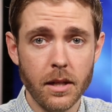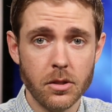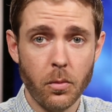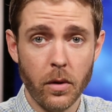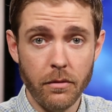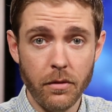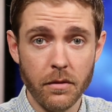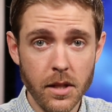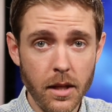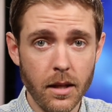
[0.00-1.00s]
in
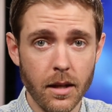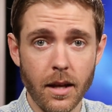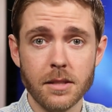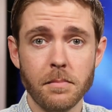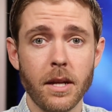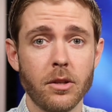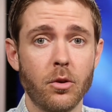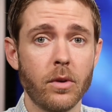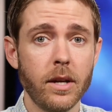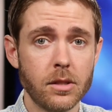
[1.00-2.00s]
2015, it has made
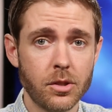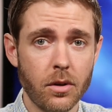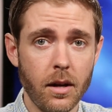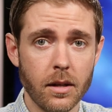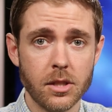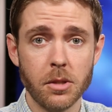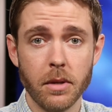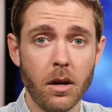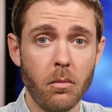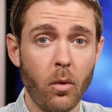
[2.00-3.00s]
great strides to
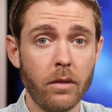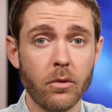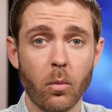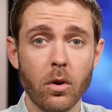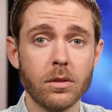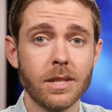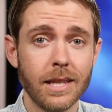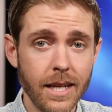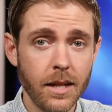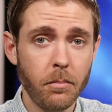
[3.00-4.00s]
become one of the world's
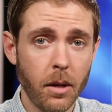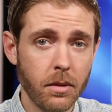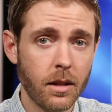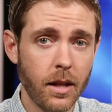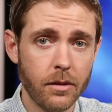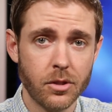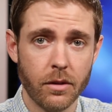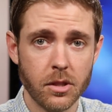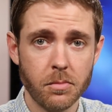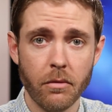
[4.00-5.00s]
leading public cloud
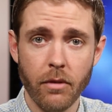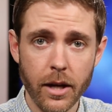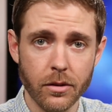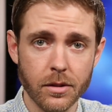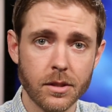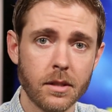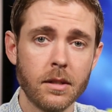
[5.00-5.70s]
service providers.